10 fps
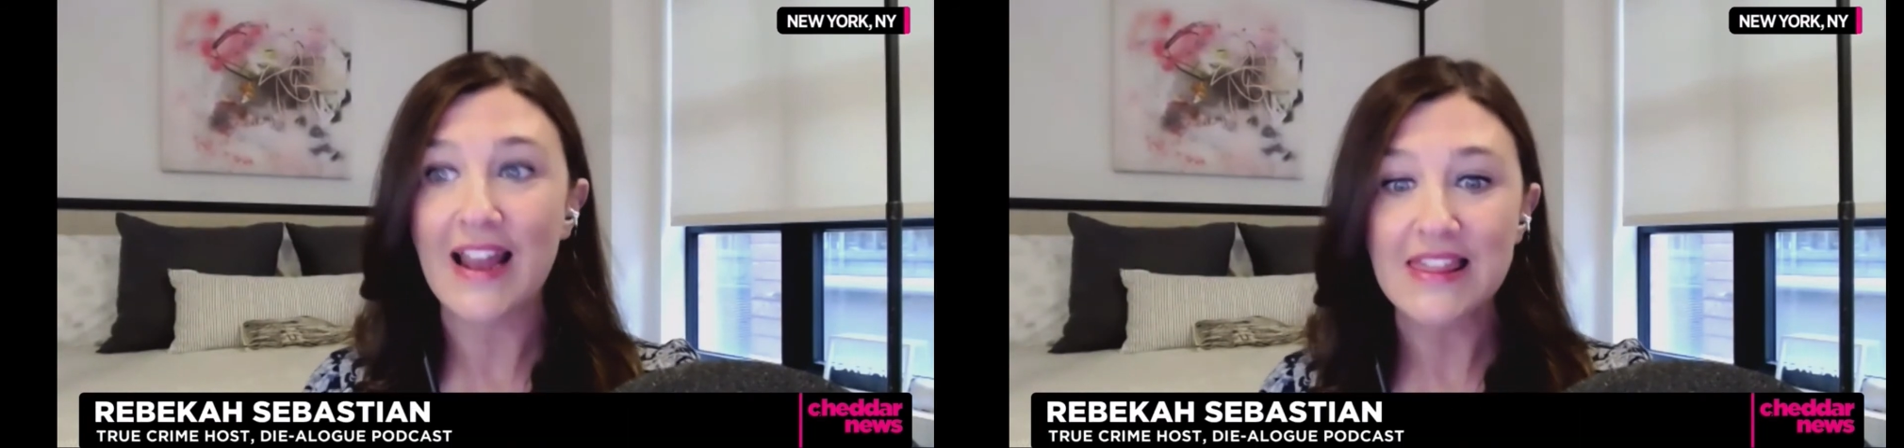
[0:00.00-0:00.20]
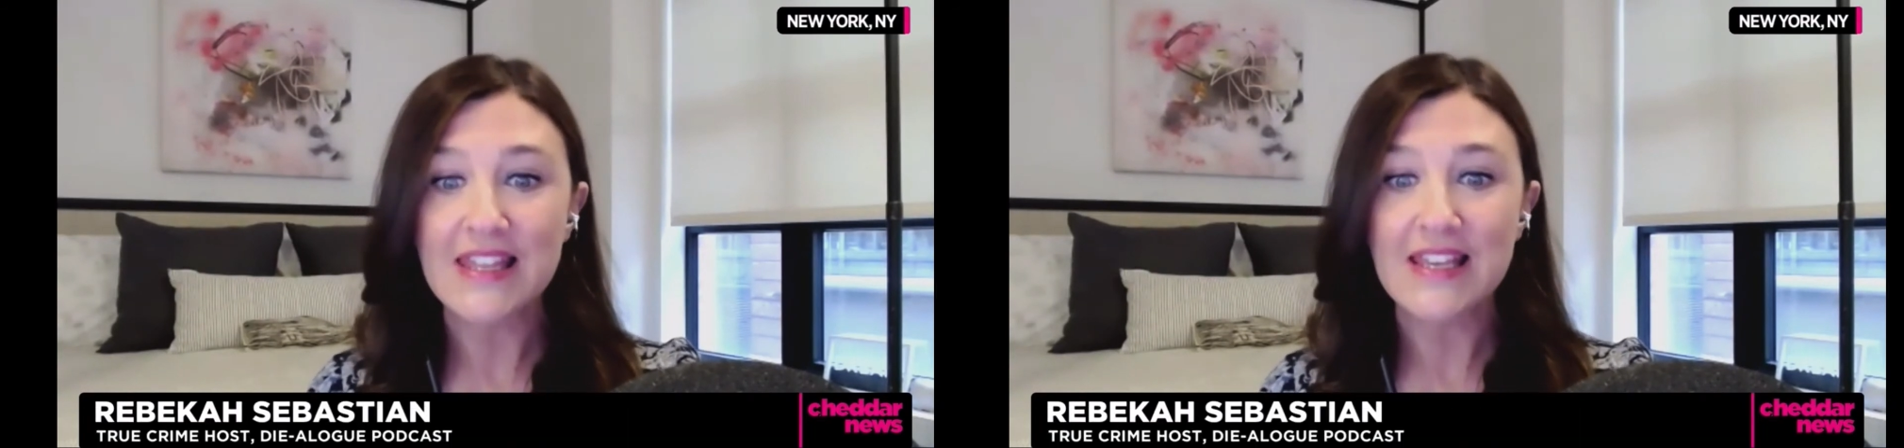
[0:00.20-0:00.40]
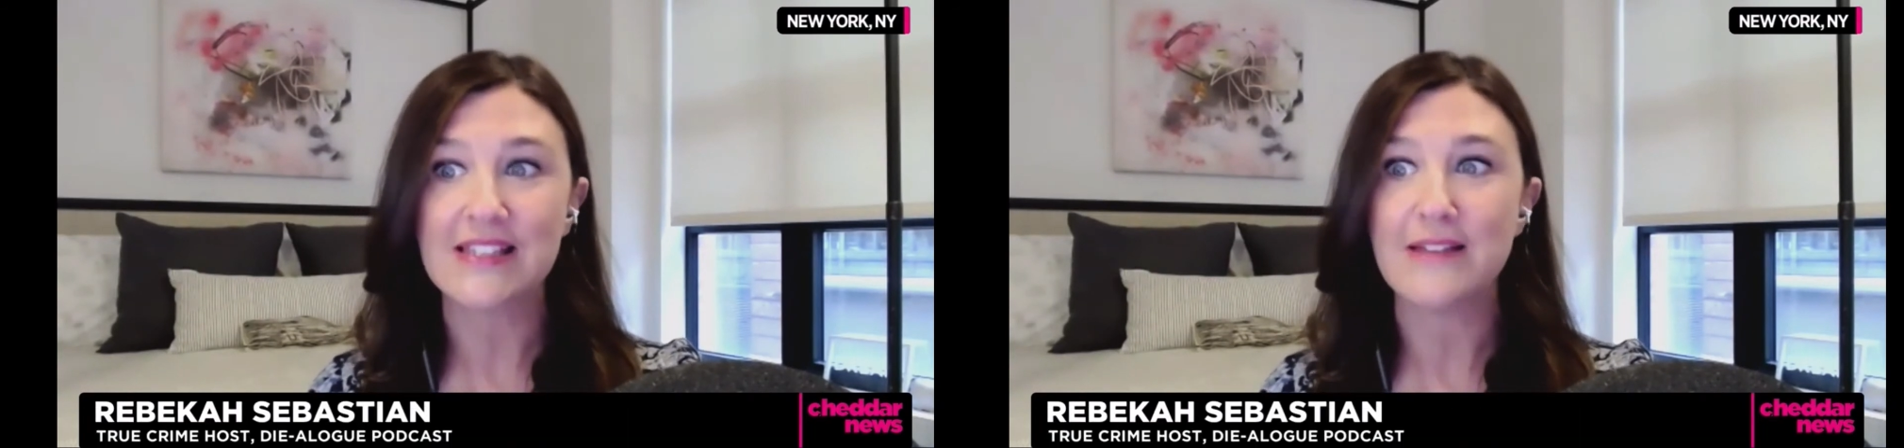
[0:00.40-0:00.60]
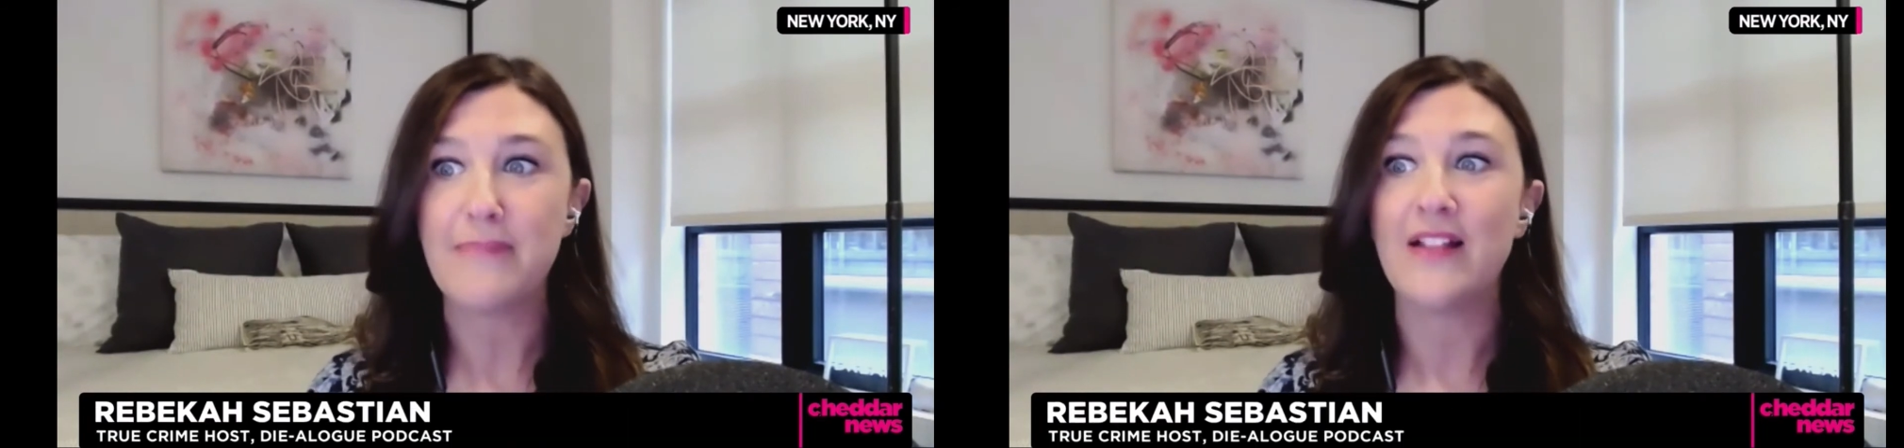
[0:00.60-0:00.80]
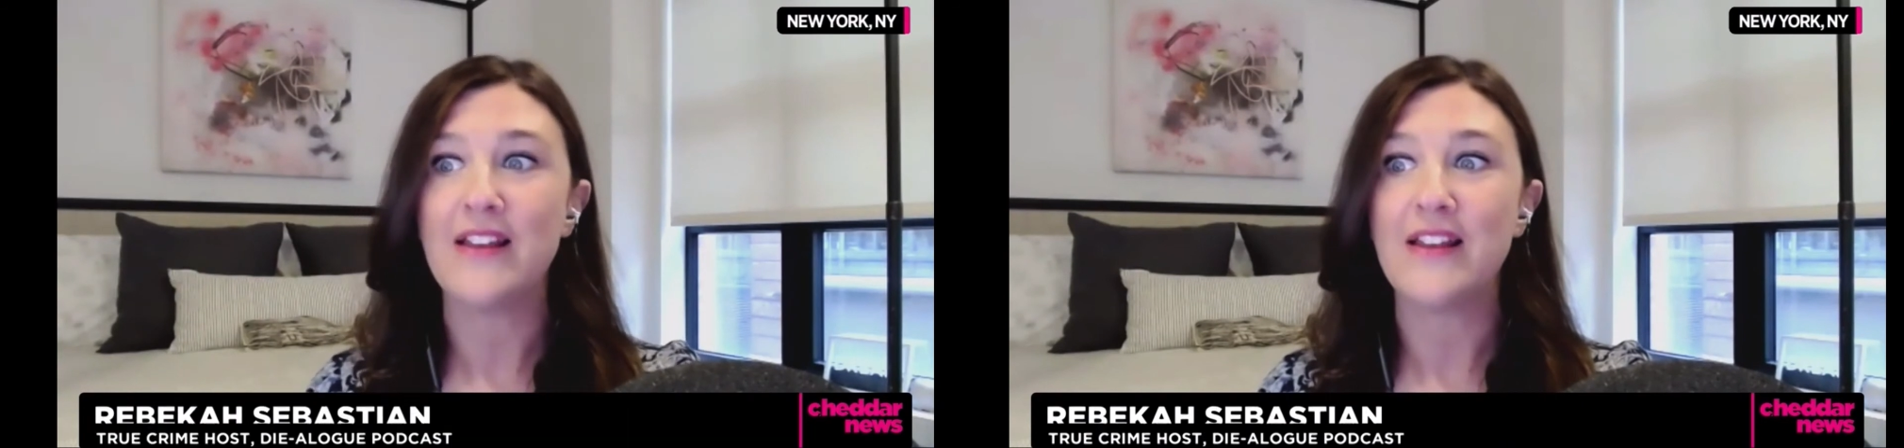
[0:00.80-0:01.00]
I think it's
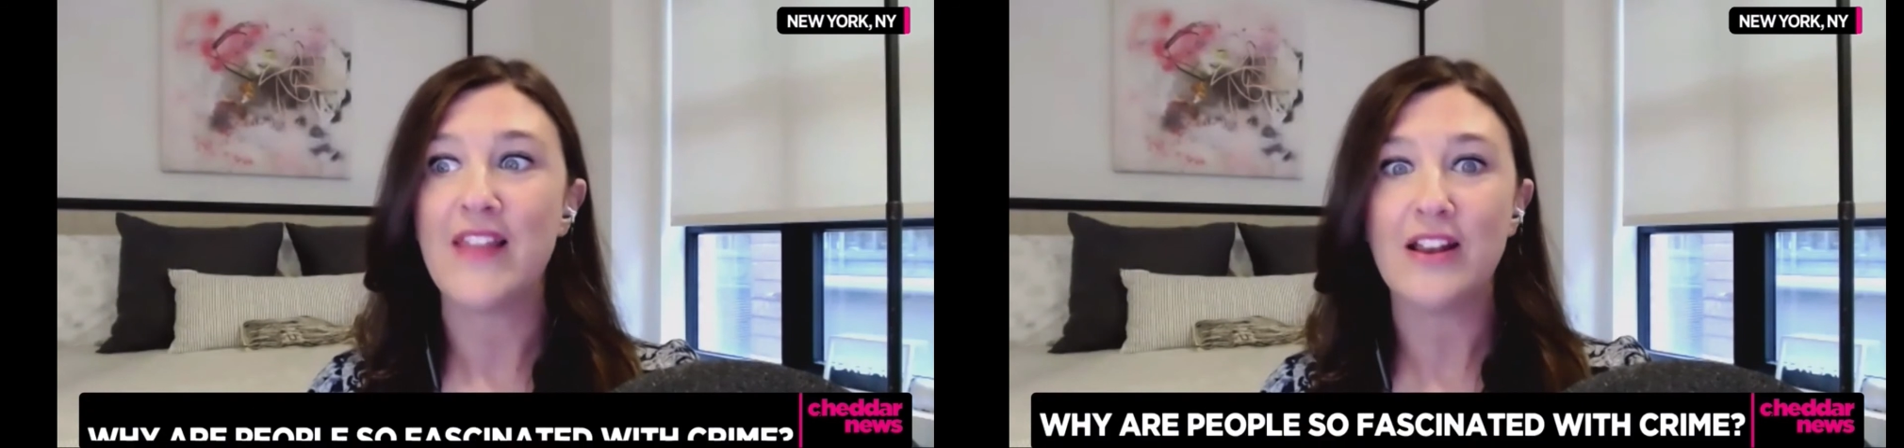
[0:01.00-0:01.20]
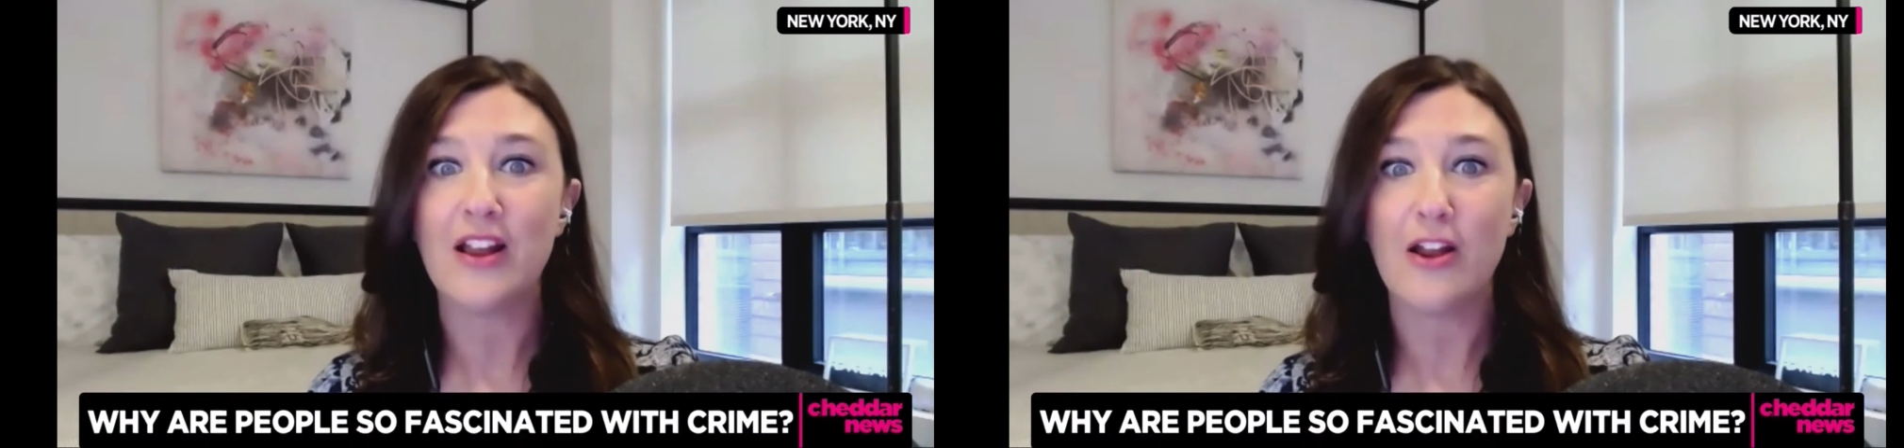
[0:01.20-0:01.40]
compelling that